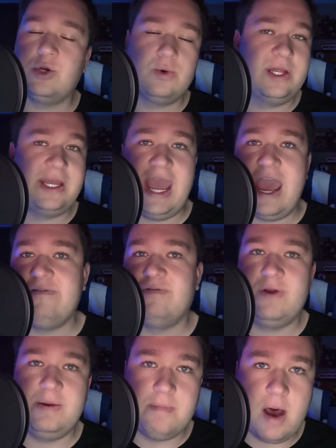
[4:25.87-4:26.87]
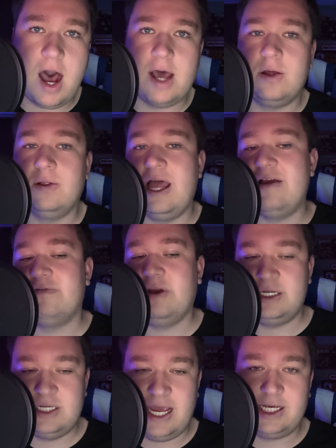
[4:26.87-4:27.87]
literally every model,
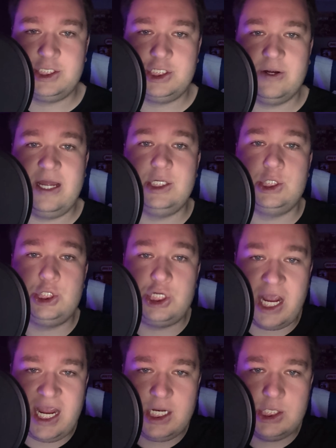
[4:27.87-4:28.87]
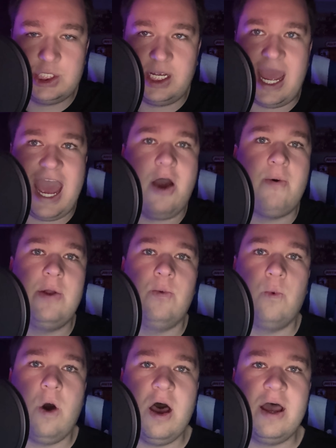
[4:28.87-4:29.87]
every texture, and changing how
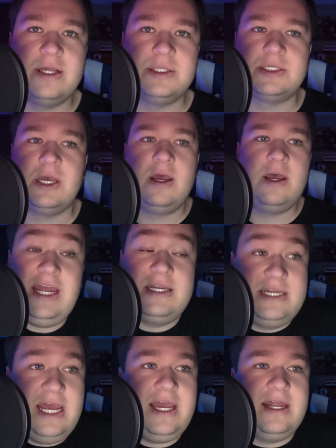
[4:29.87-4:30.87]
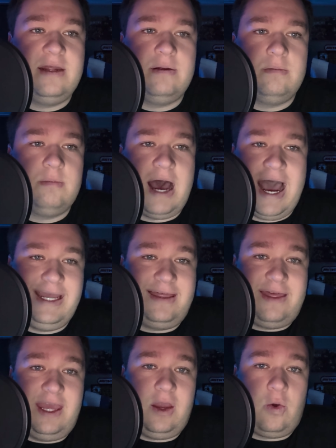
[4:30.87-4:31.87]
it was. They did, I
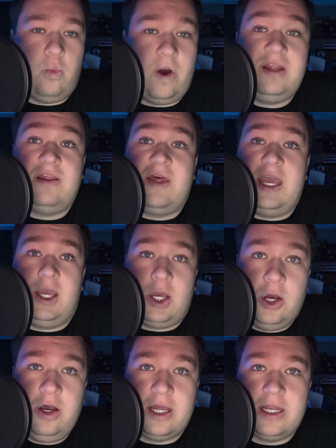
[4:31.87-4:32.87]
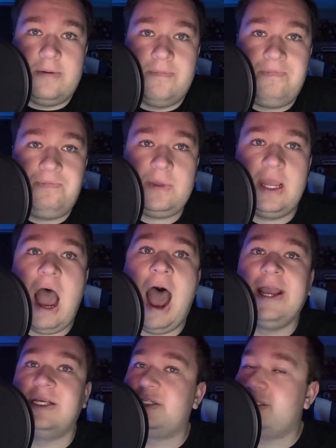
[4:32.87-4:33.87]
think, what they could.
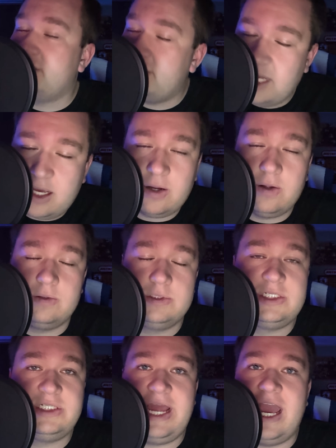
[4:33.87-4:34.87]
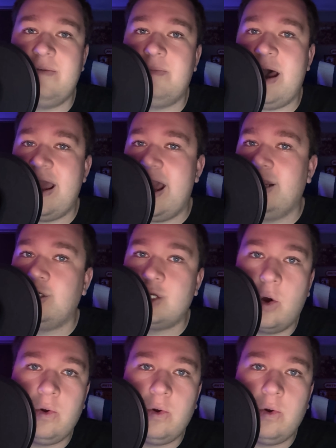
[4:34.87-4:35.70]
I still stand by, I